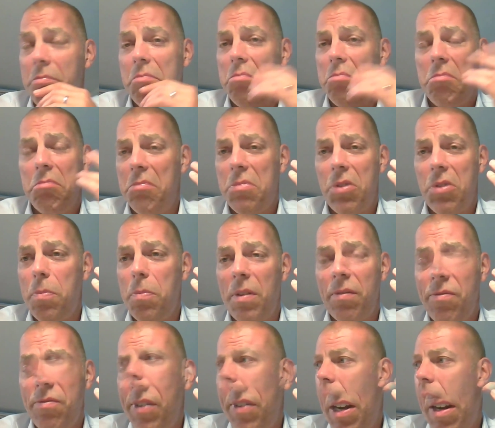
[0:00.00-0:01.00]
there have been
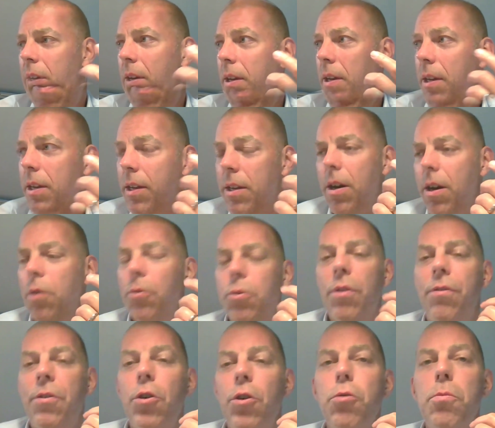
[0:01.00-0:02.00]
very, very, you know, a
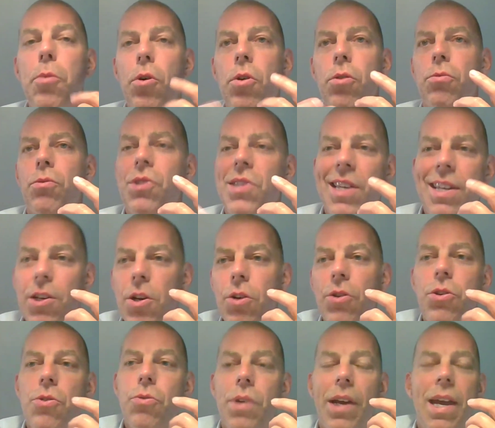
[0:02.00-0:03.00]
review board would say, no,
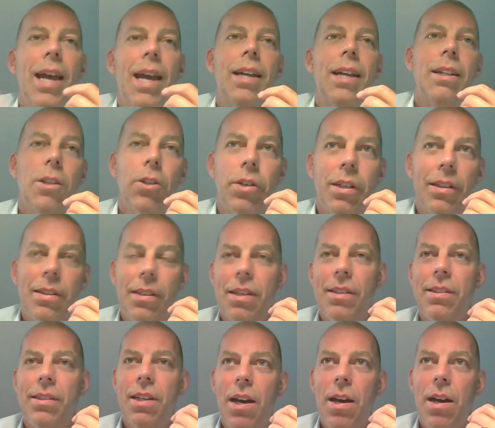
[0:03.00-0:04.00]
you can't look at that
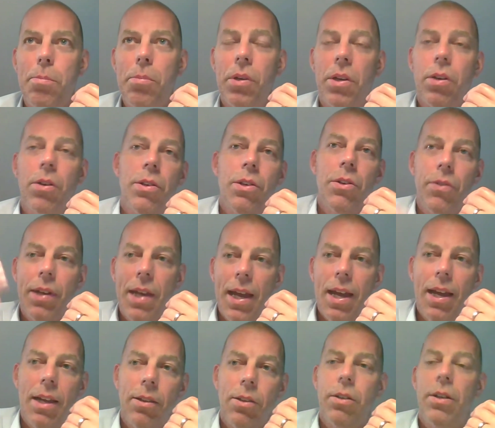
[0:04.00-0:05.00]
topic or you
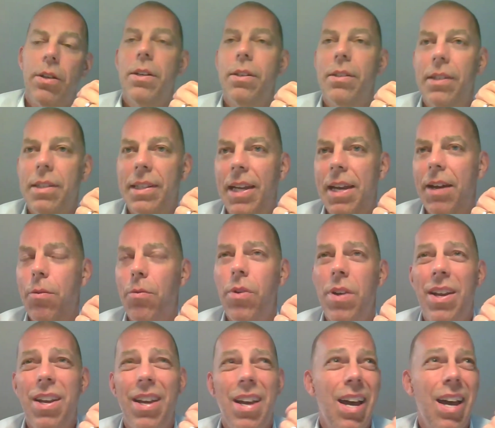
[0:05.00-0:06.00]
can't look at it in that
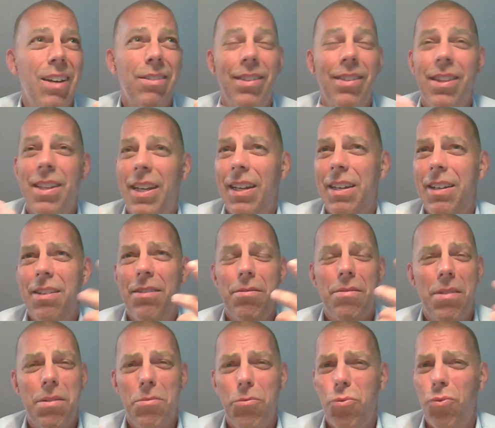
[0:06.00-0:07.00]
way. I don't think
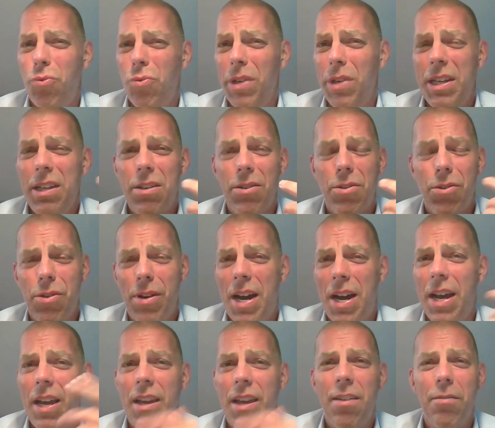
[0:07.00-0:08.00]
we or I
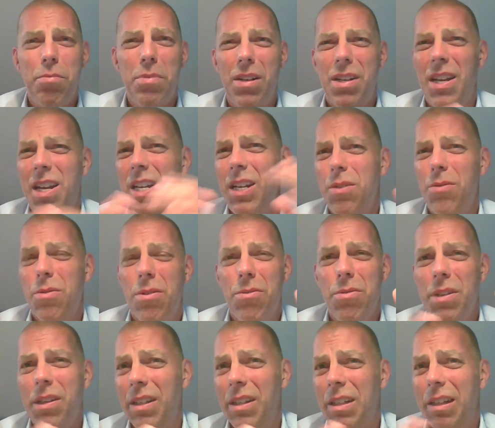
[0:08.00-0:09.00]
have been anywhere
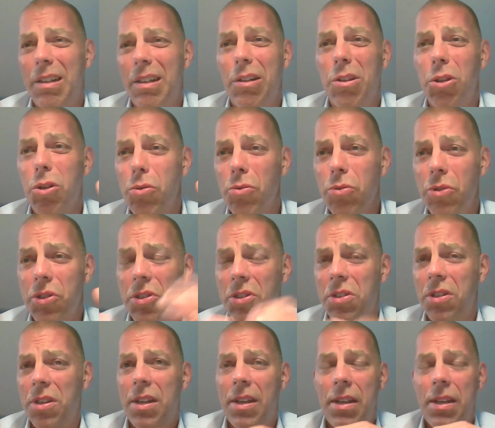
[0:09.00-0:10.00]
really close
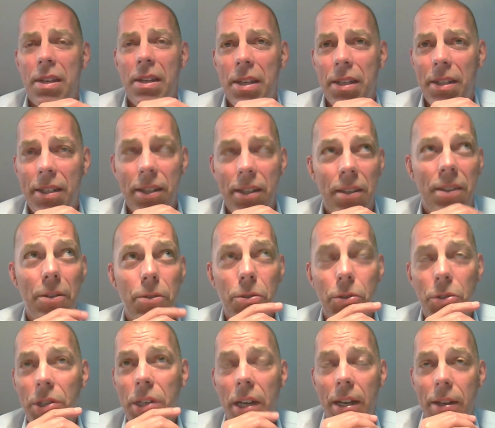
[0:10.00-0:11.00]
to those
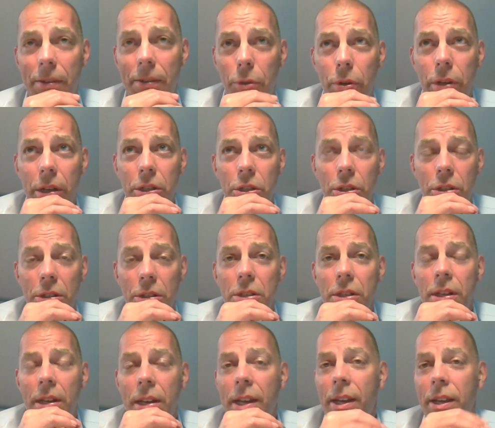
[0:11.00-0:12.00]
kind of questions.
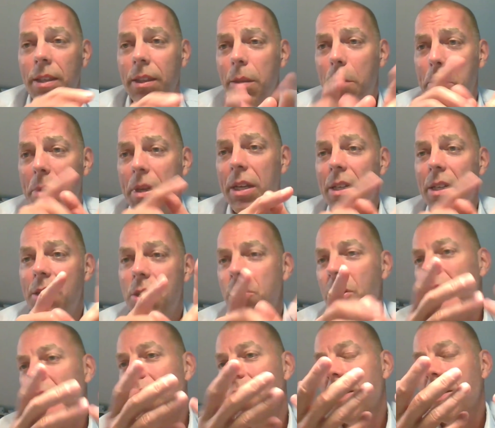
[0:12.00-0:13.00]
The biggest
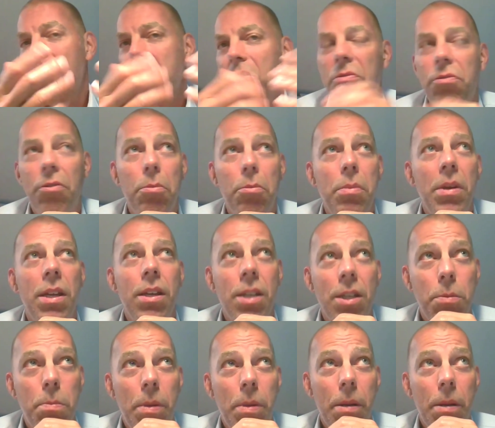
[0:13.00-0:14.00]
challenge for me has
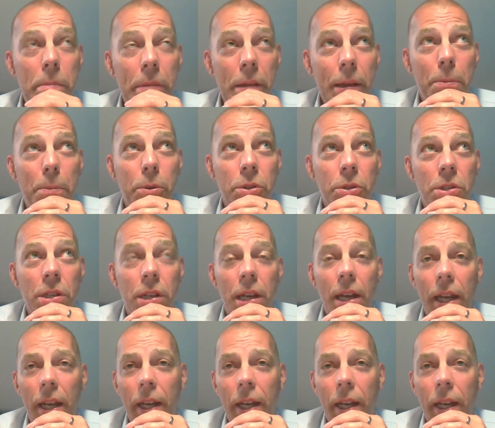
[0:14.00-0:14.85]
been people saying,